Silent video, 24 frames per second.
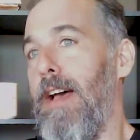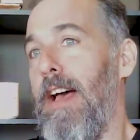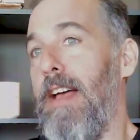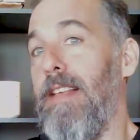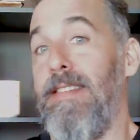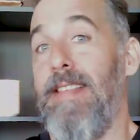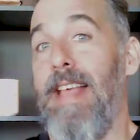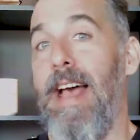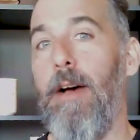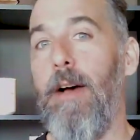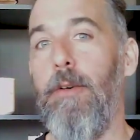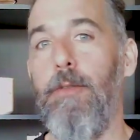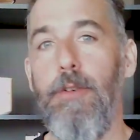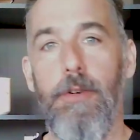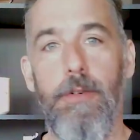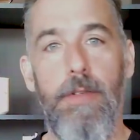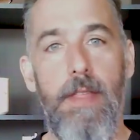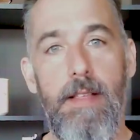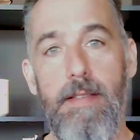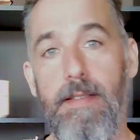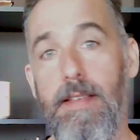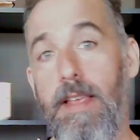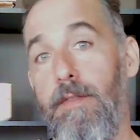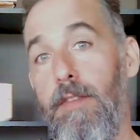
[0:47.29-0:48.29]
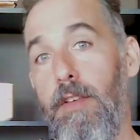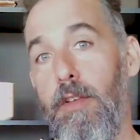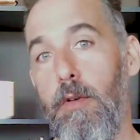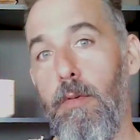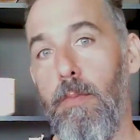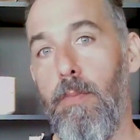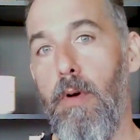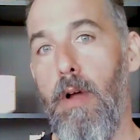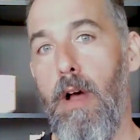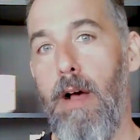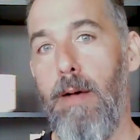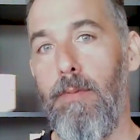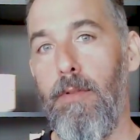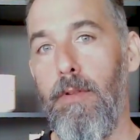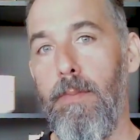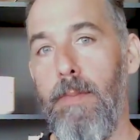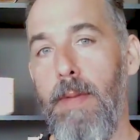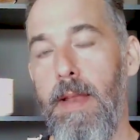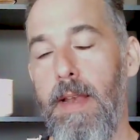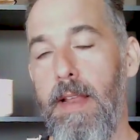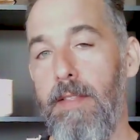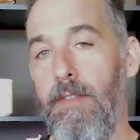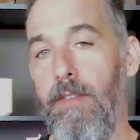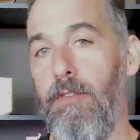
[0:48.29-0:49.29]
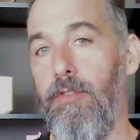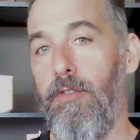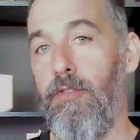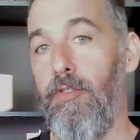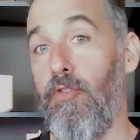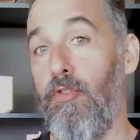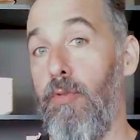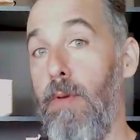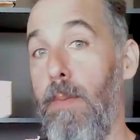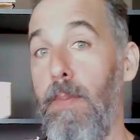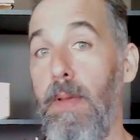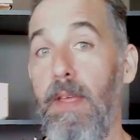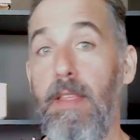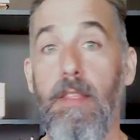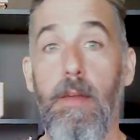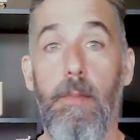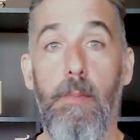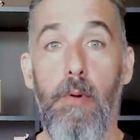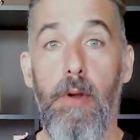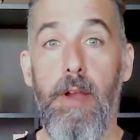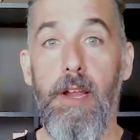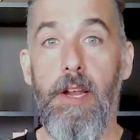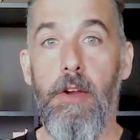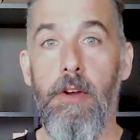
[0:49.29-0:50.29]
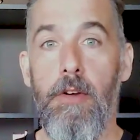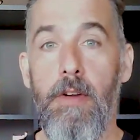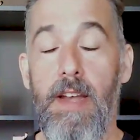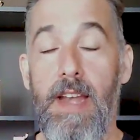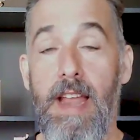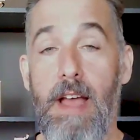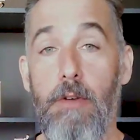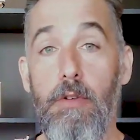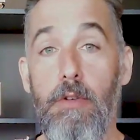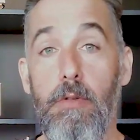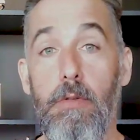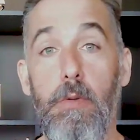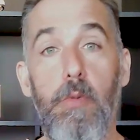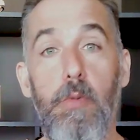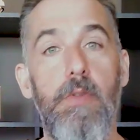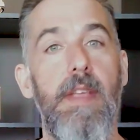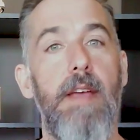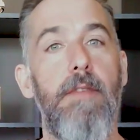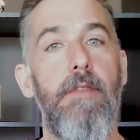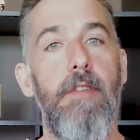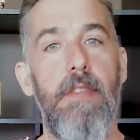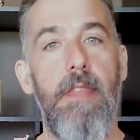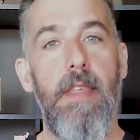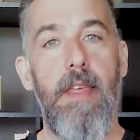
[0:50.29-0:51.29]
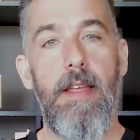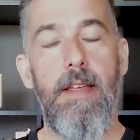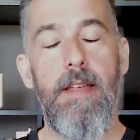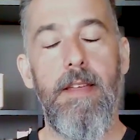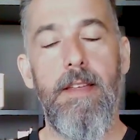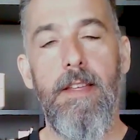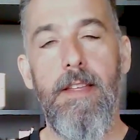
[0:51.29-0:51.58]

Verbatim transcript: a sounder that's giving you a problem and it's tripping the breaker and now you lose everything.